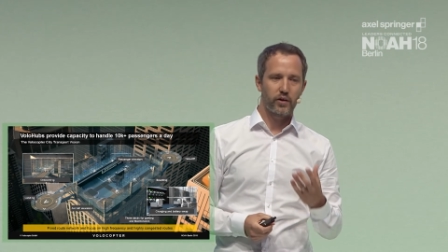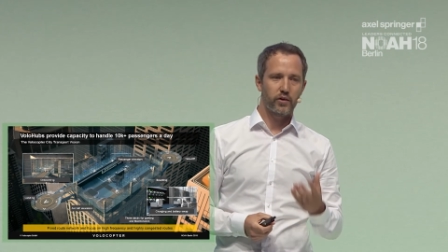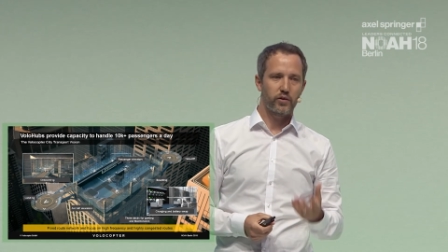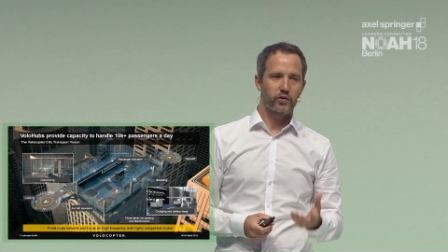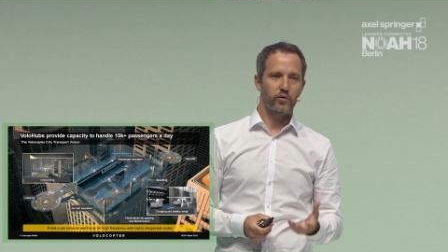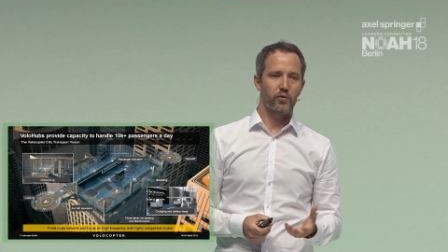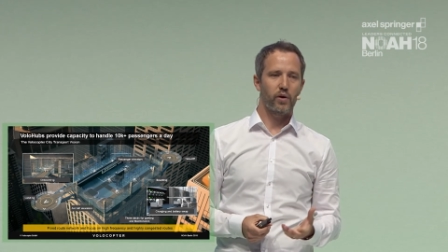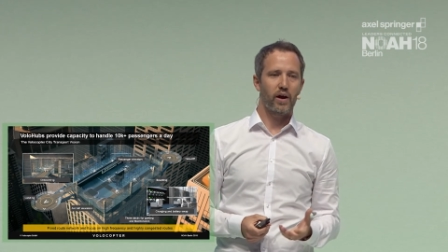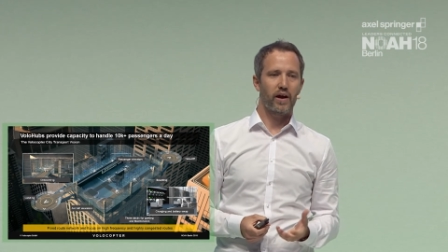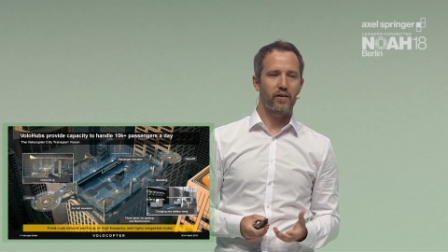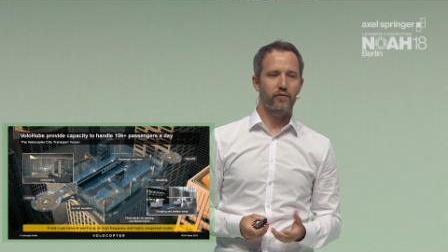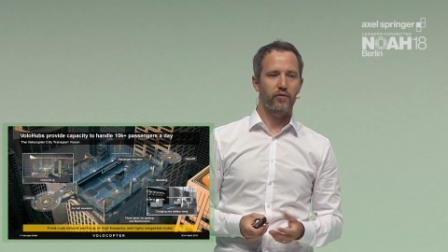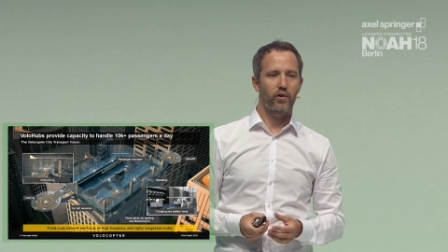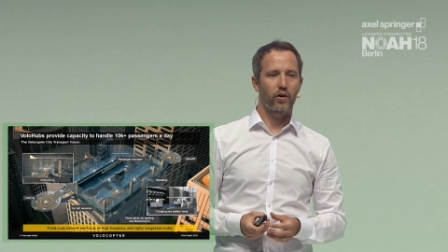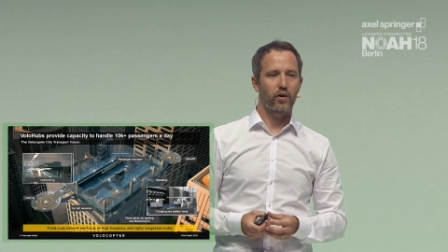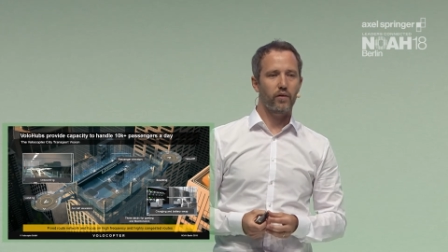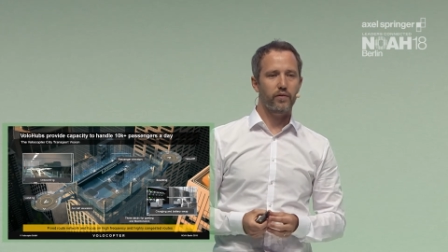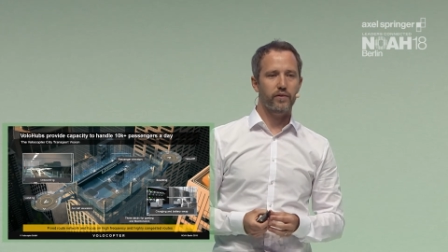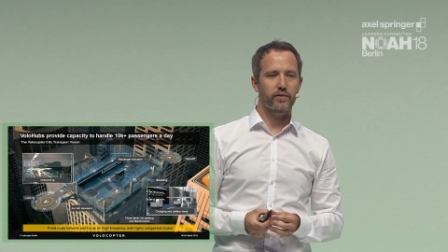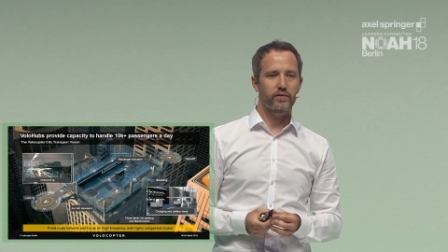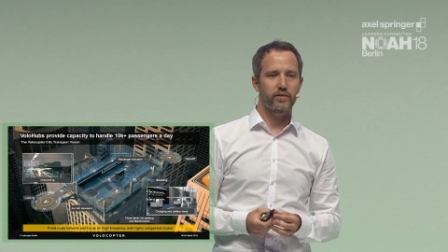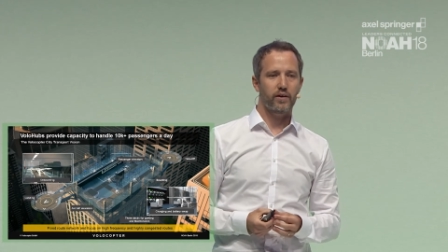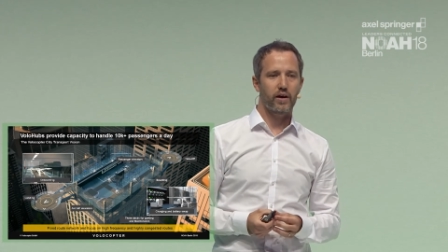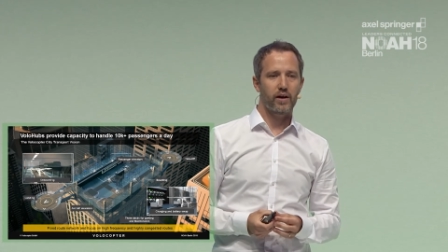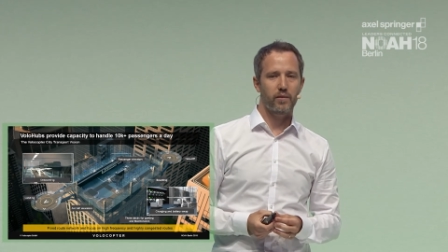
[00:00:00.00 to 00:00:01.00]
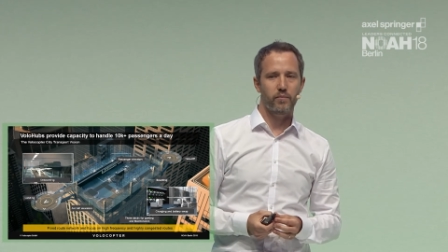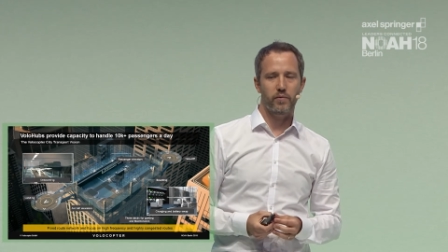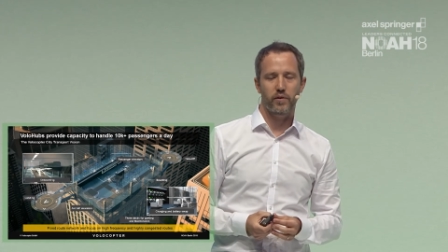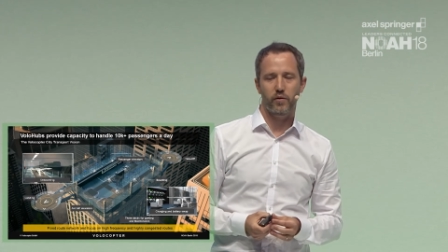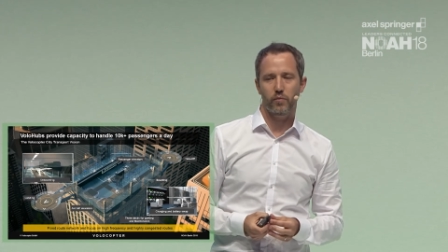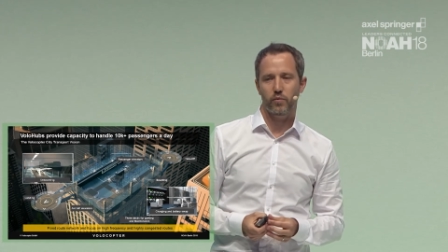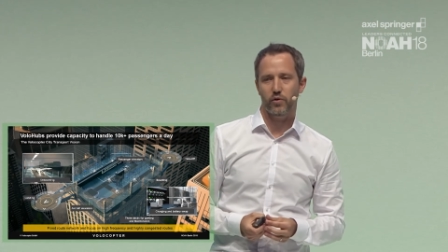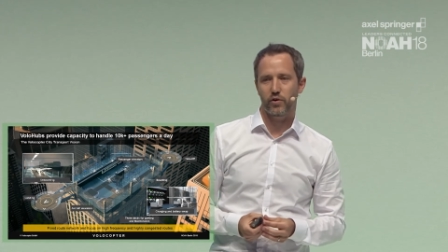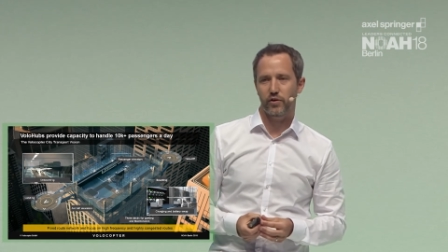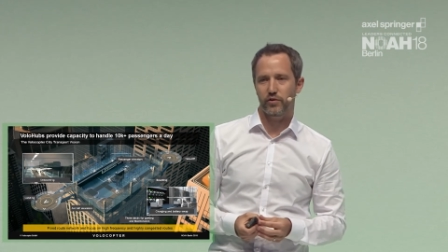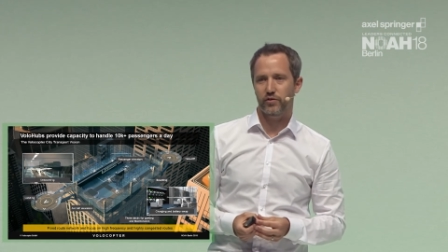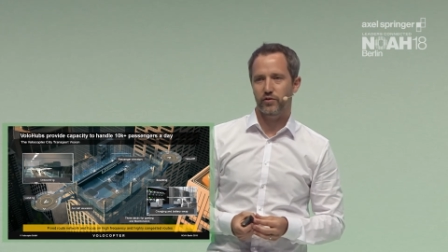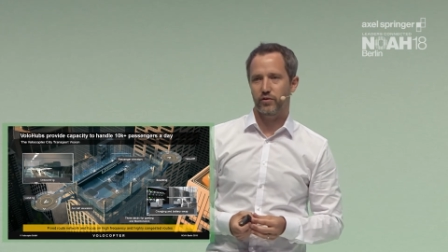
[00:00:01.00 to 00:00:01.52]
You have all the time in the
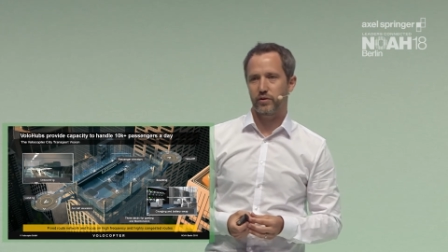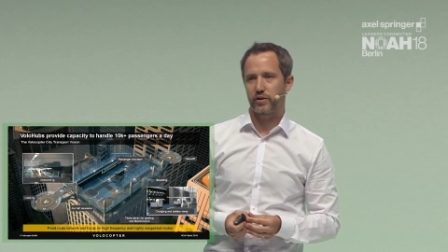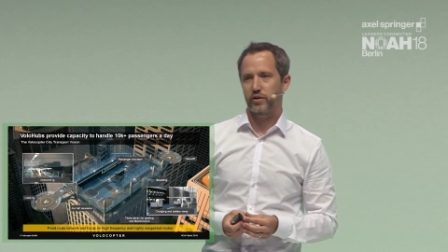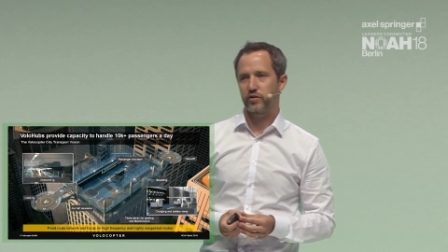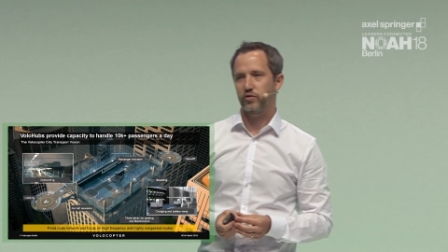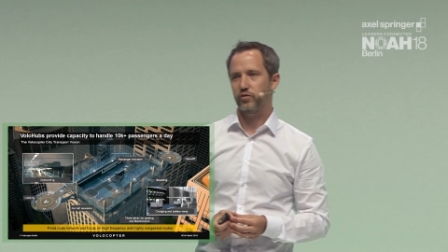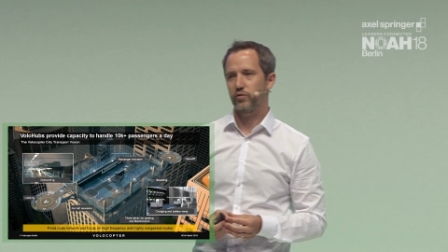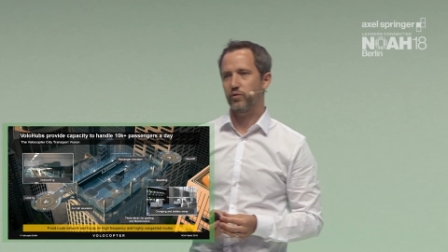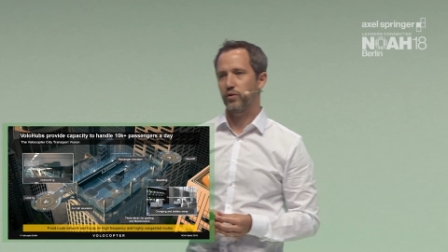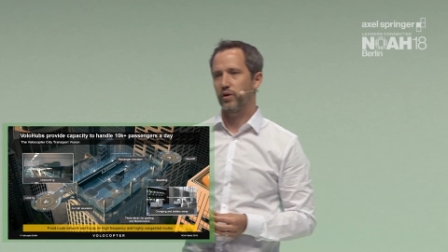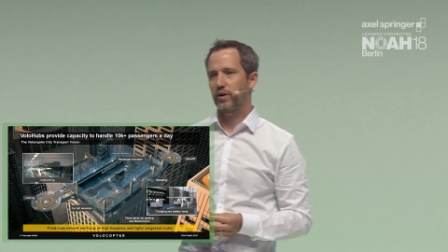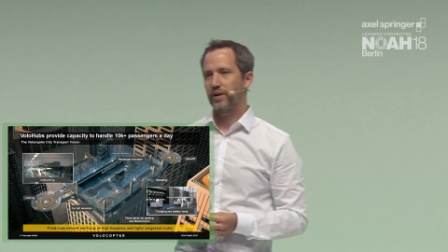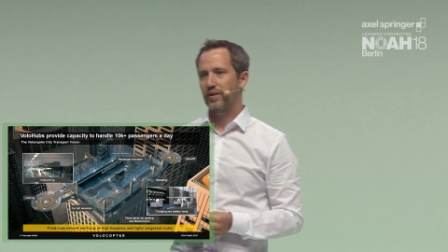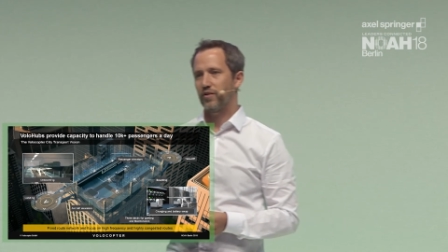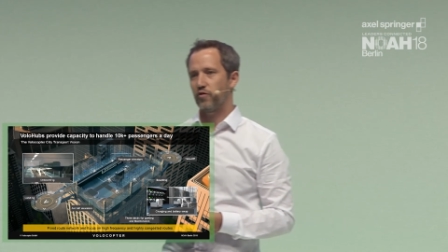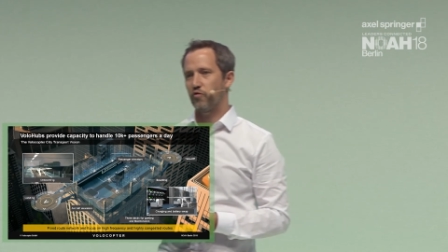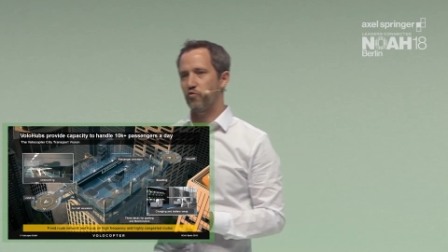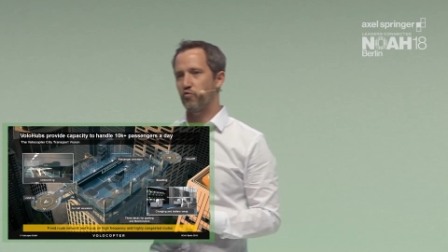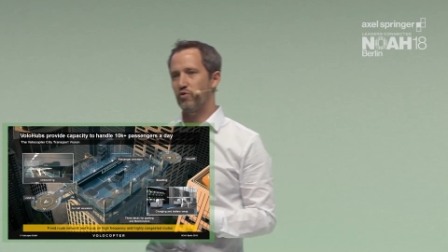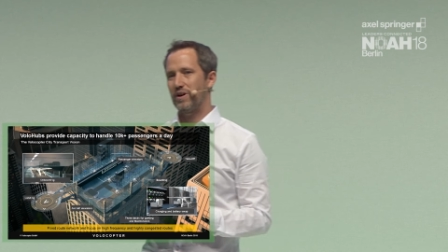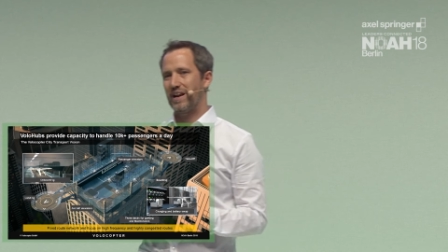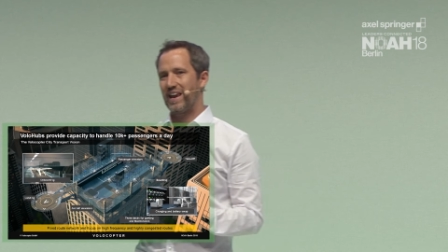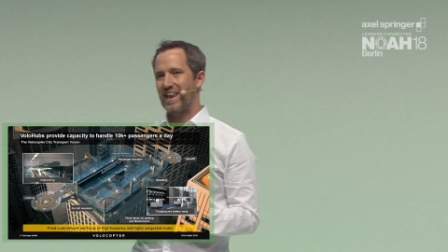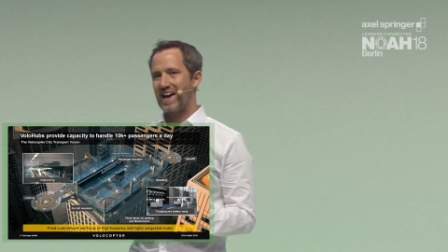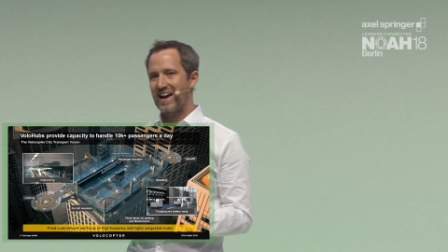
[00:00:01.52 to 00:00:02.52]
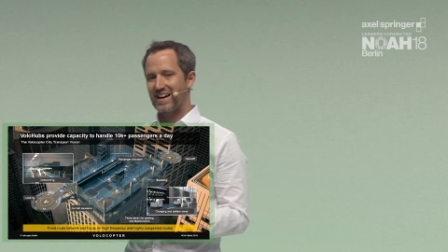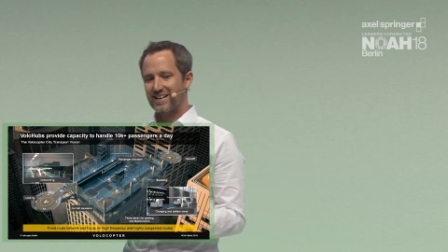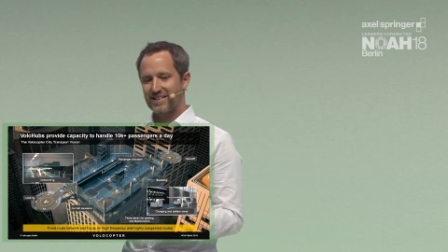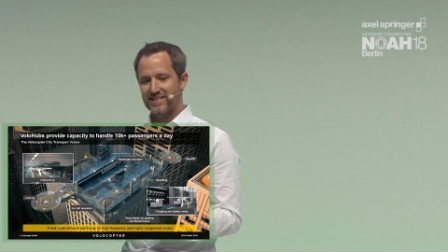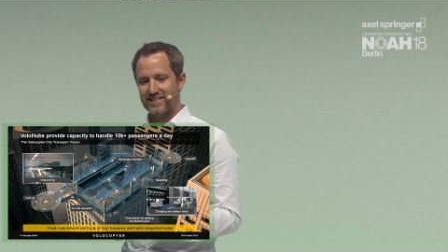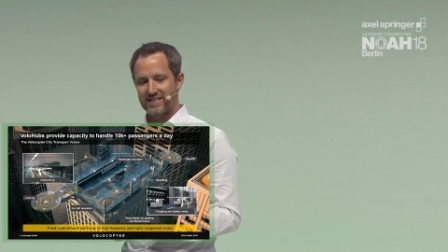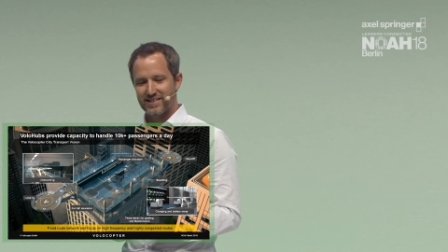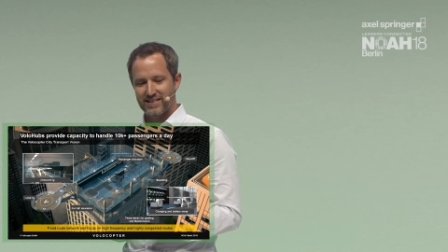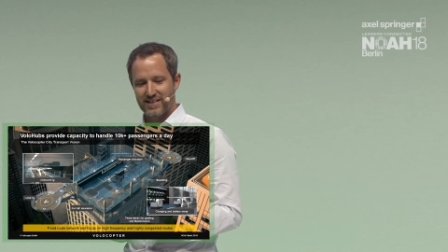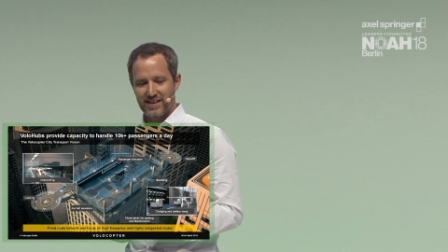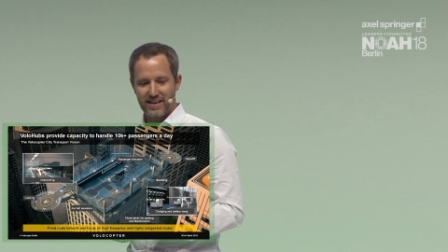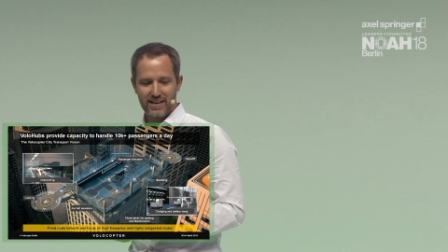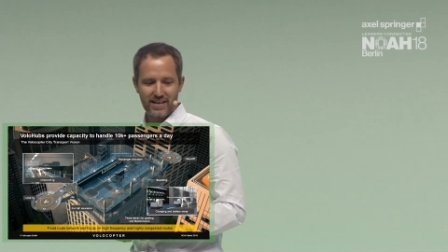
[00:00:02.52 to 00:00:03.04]
world you need to
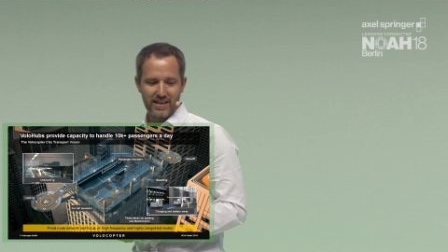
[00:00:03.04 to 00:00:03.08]
relax